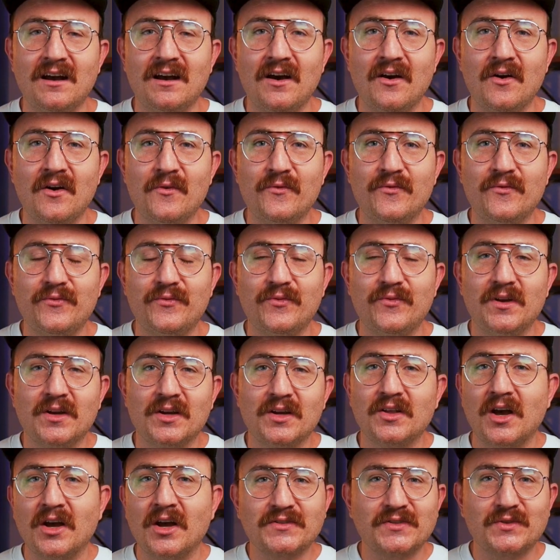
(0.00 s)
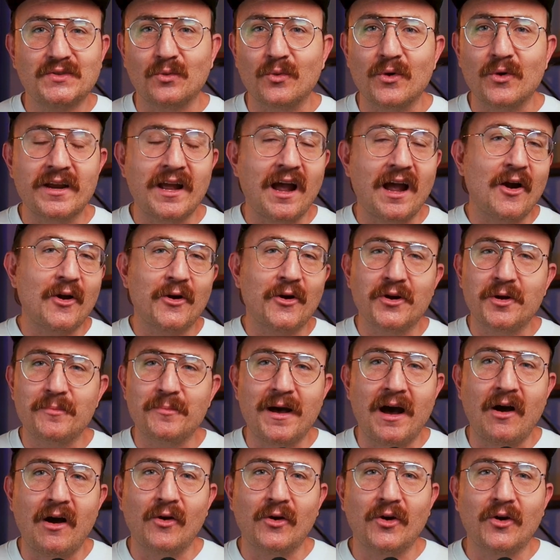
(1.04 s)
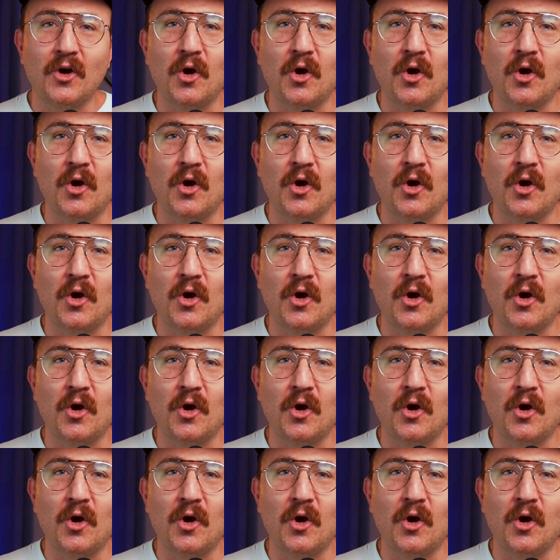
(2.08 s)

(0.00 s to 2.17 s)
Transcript: of a story I heard about